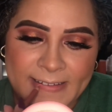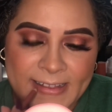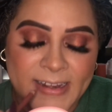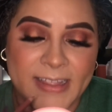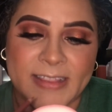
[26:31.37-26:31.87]

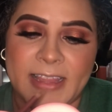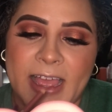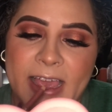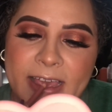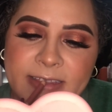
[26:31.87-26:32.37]
And it
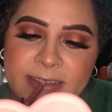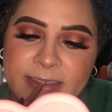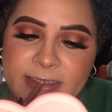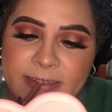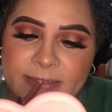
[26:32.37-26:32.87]
glides
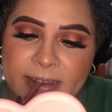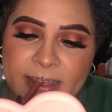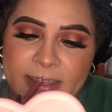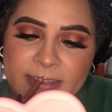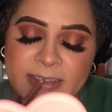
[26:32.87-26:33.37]
so
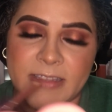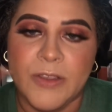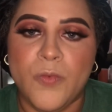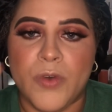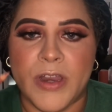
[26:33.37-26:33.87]
nice. It's
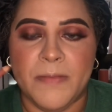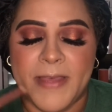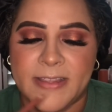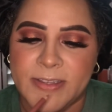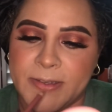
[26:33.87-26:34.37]
a wooden
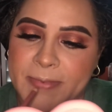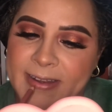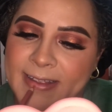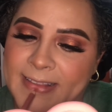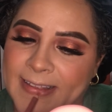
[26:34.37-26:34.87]
pencil, but
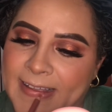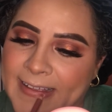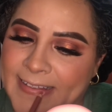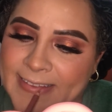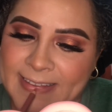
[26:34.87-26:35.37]
it
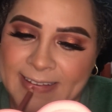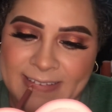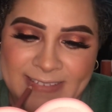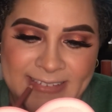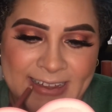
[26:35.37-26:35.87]
glides like a
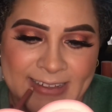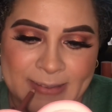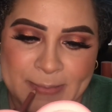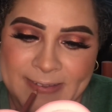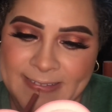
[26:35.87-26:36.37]

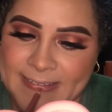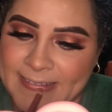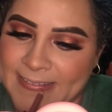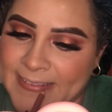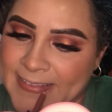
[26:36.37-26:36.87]
retractable.
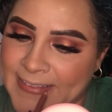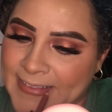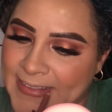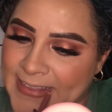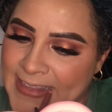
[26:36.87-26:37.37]

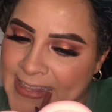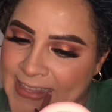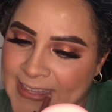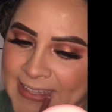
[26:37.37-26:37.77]
So